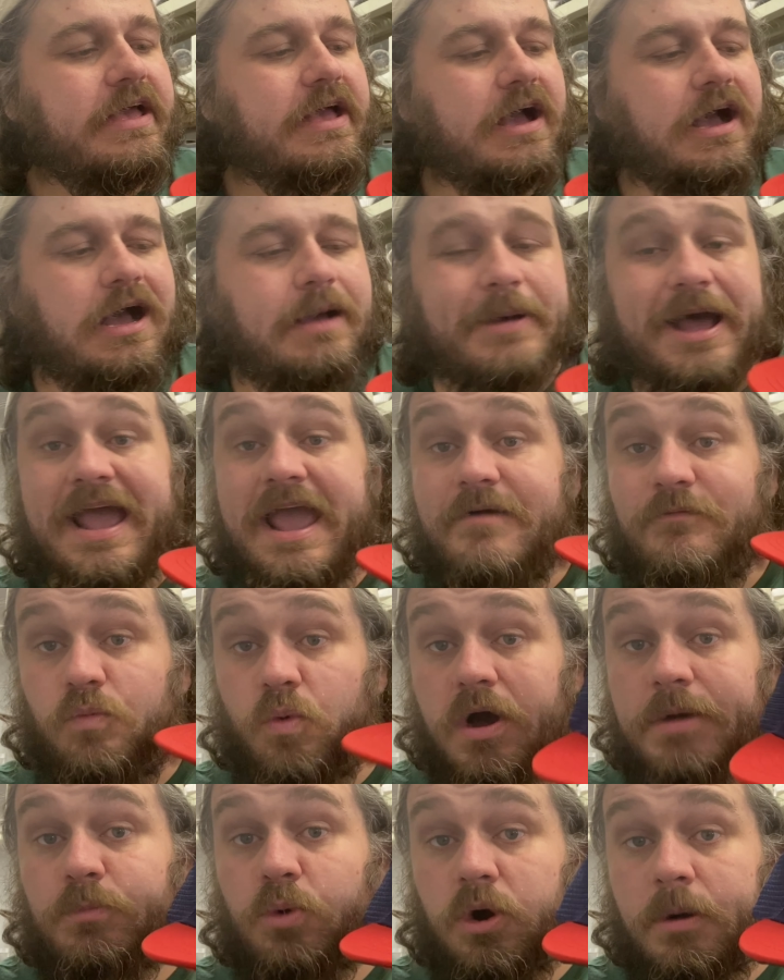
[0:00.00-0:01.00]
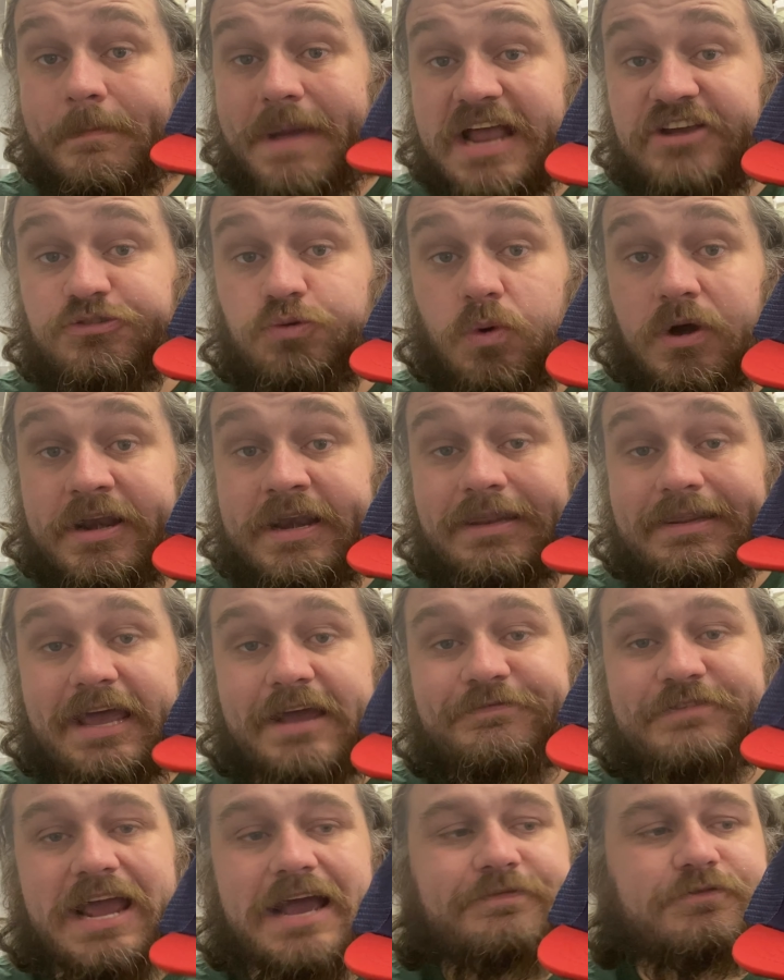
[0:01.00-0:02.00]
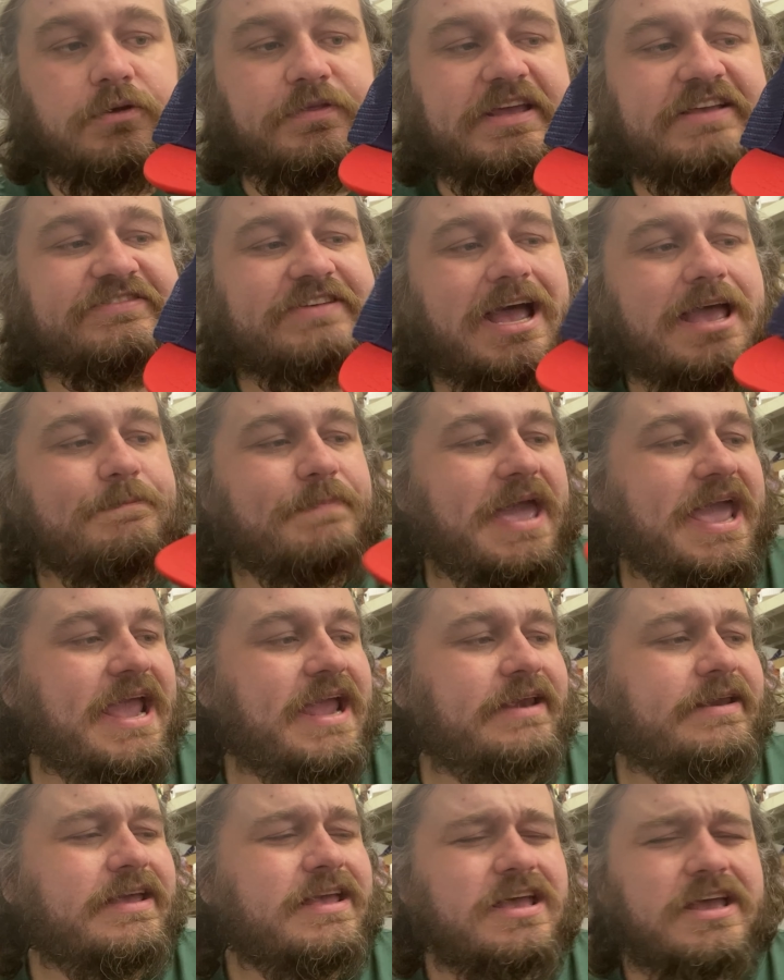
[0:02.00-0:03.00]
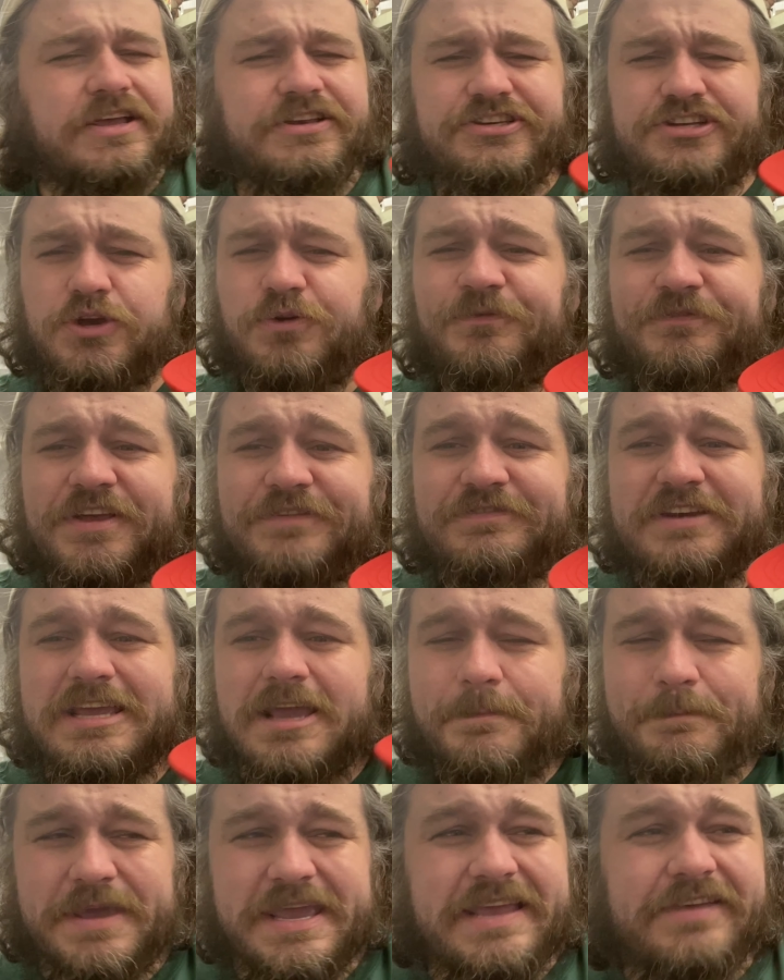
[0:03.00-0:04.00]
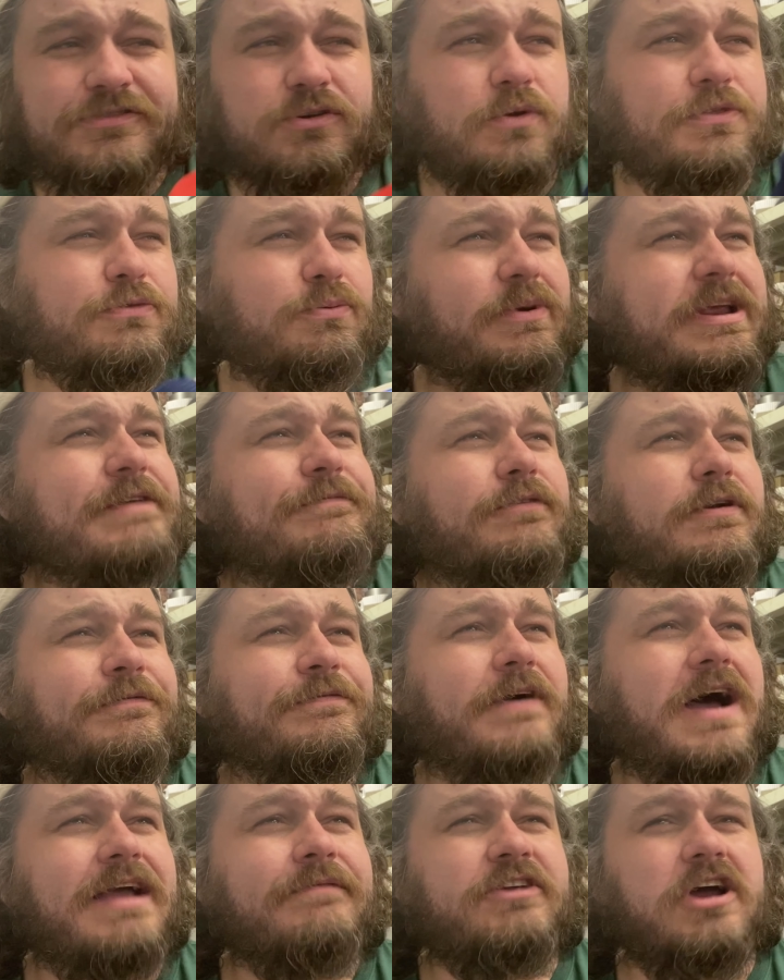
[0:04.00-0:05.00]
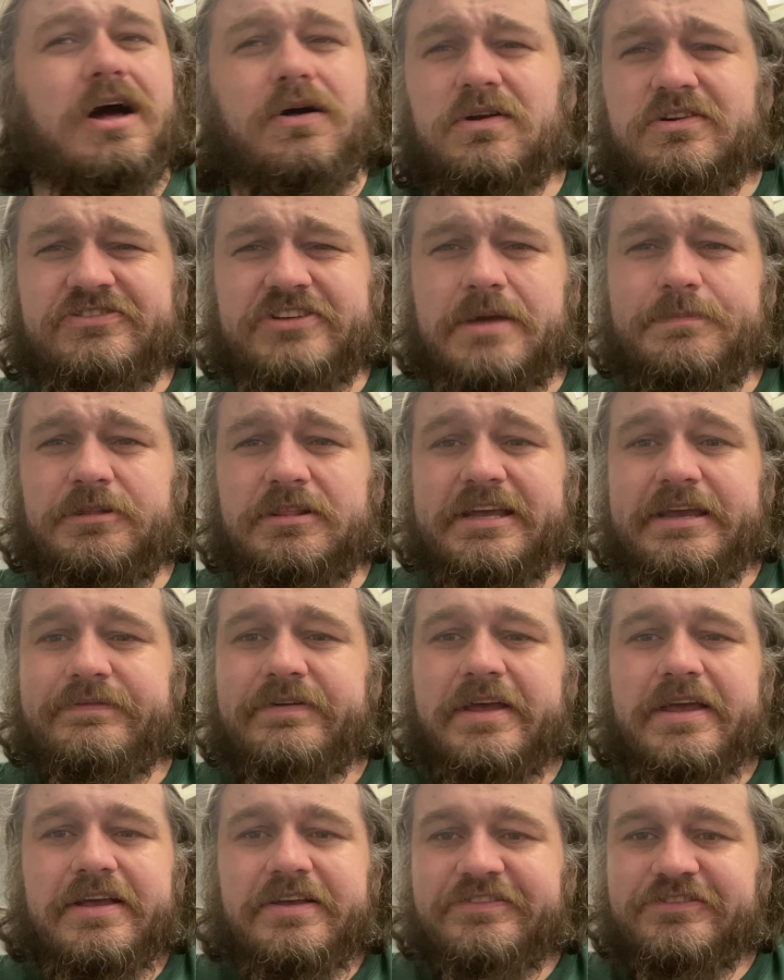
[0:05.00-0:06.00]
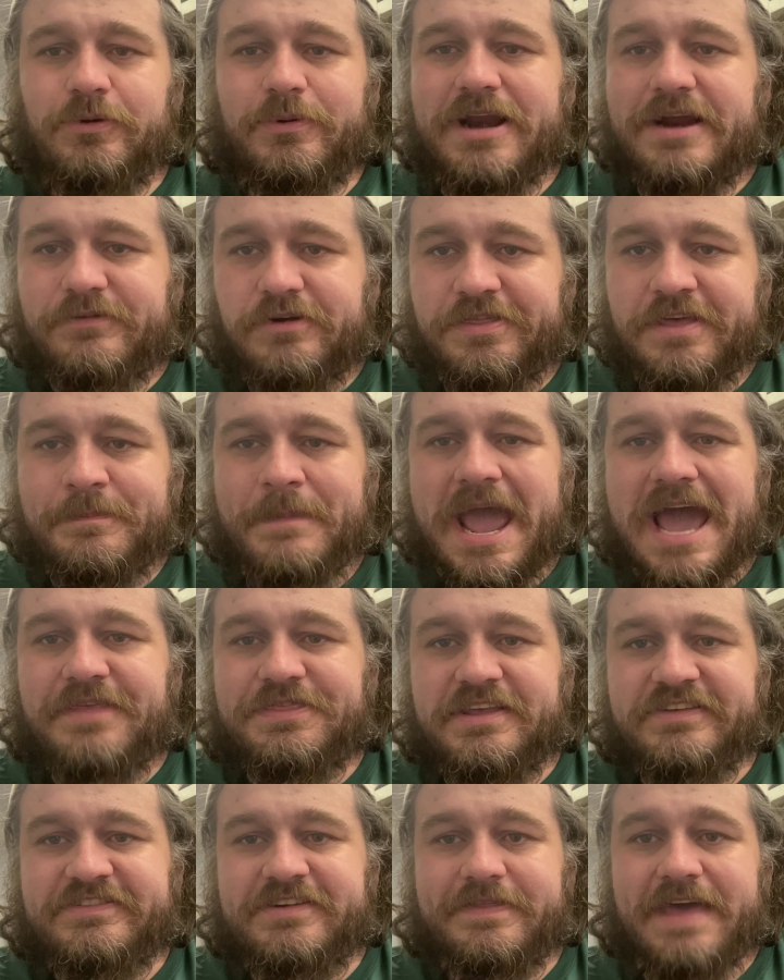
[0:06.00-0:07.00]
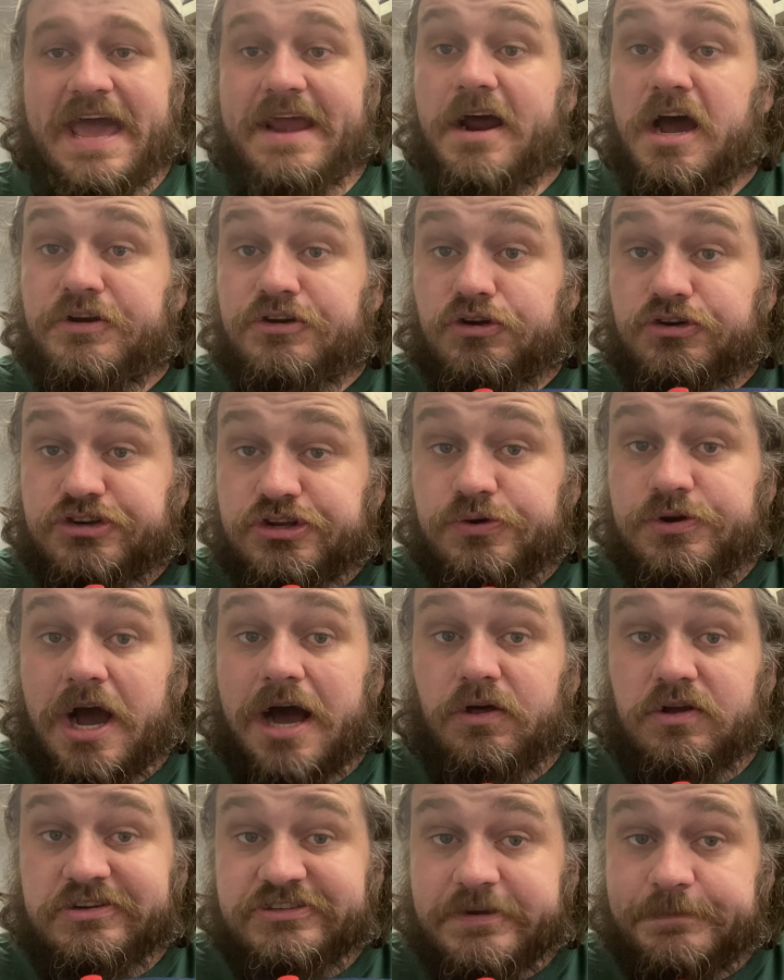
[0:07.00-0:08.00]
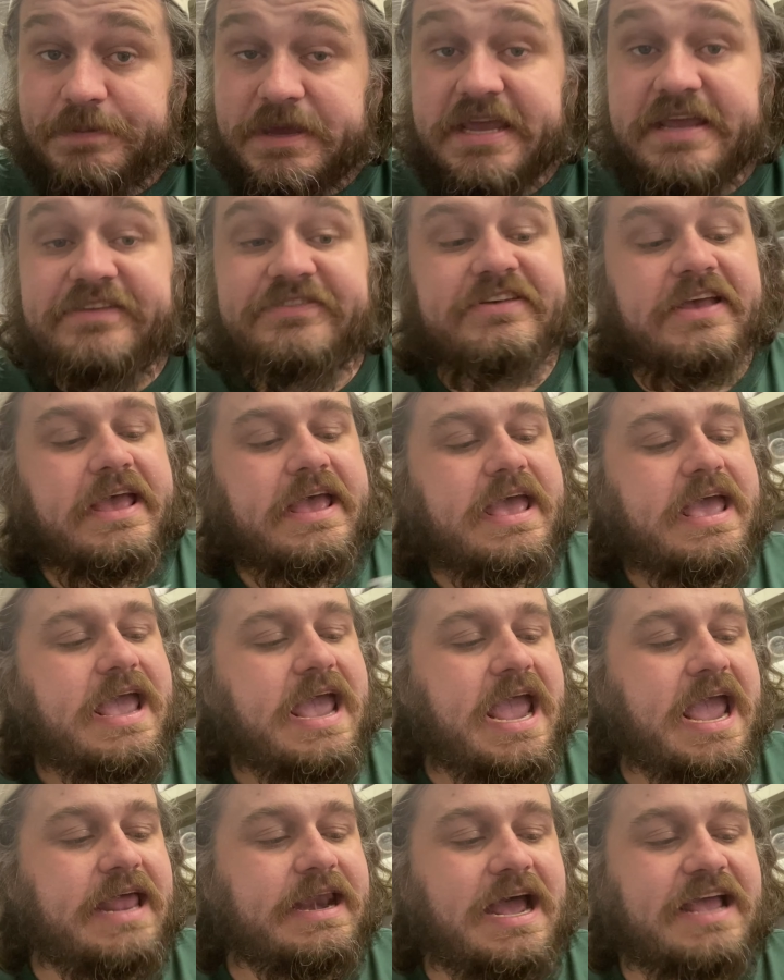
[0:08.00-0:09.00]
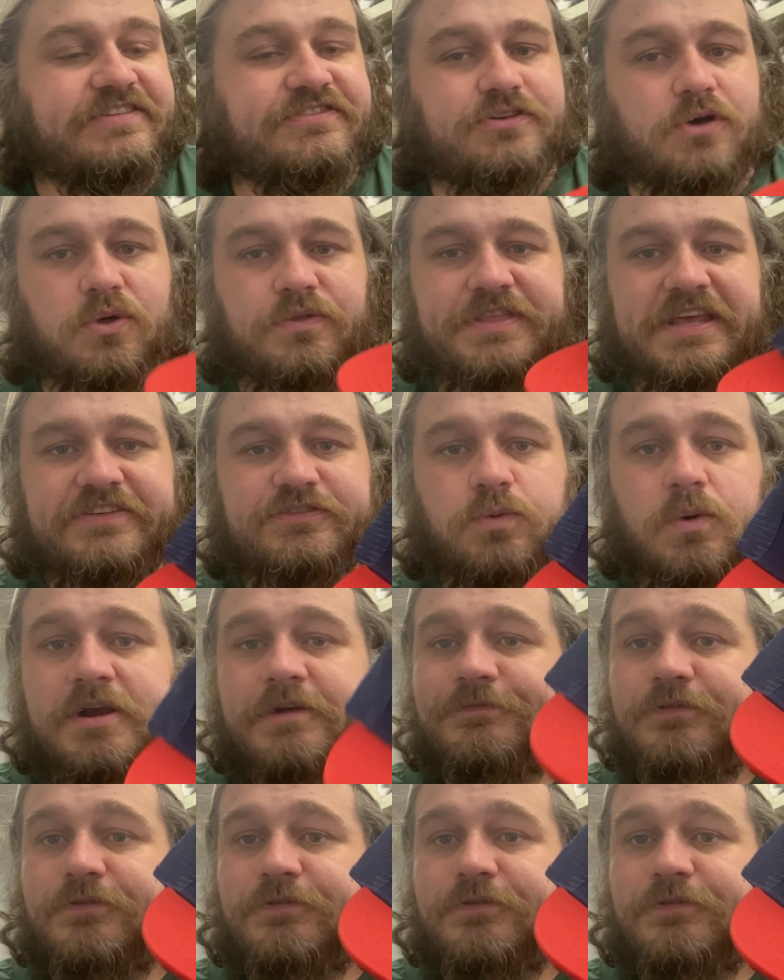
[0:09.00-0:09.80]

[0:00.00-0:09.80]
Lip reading: I have 1 more mesh one left after this. I paid $2.50 a piece, or 3 for $5, I believe. So whatever the math is to that, under $2 a piece. And I sold this one for